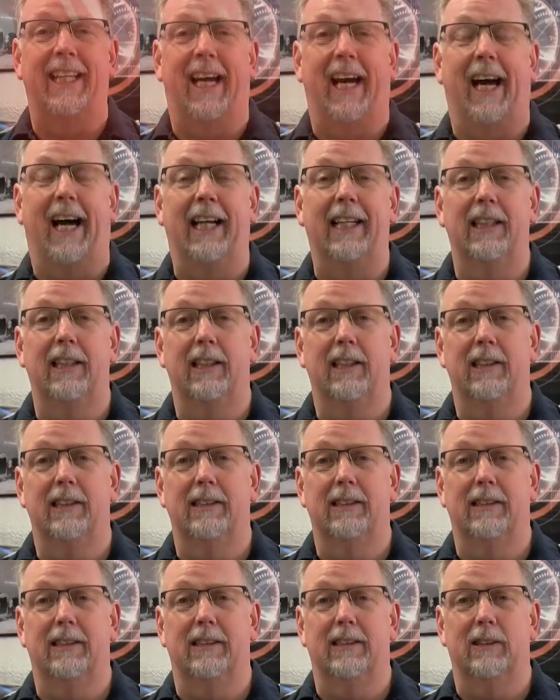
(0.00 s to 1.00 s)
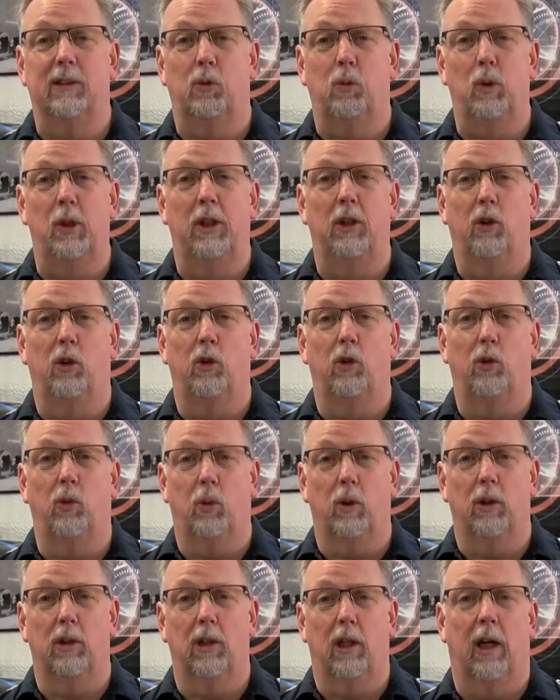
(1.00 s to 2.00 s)
that, the windows
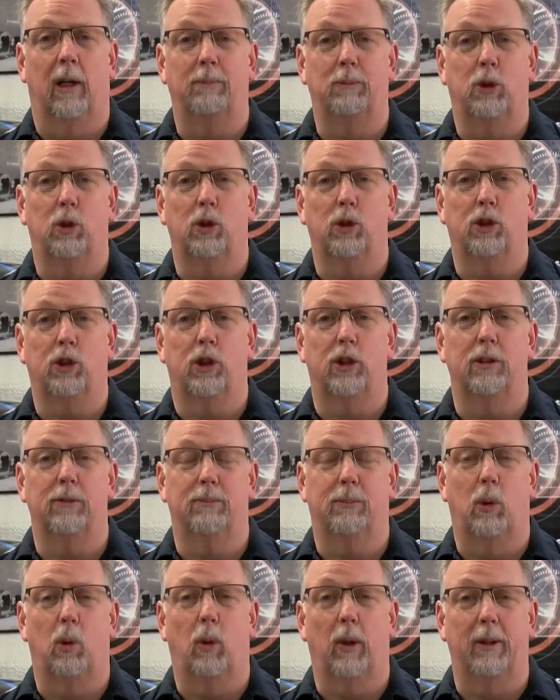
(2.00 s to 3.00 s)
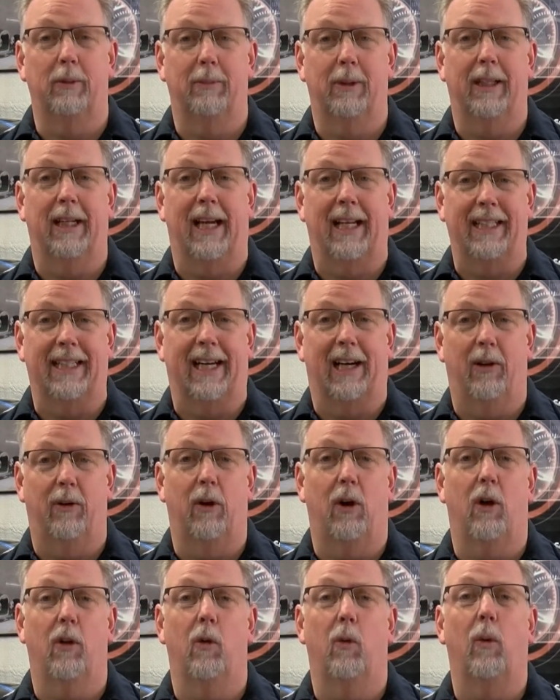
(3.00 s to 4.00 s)
were up to a certain point, but not down
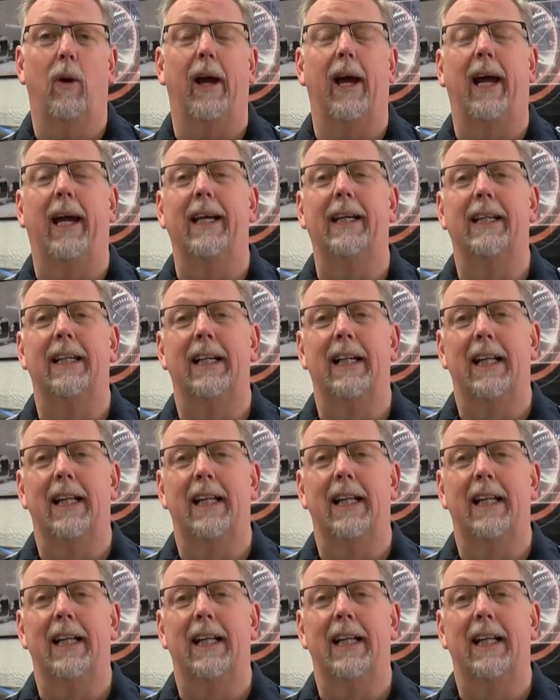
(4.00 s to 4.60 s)
all the way.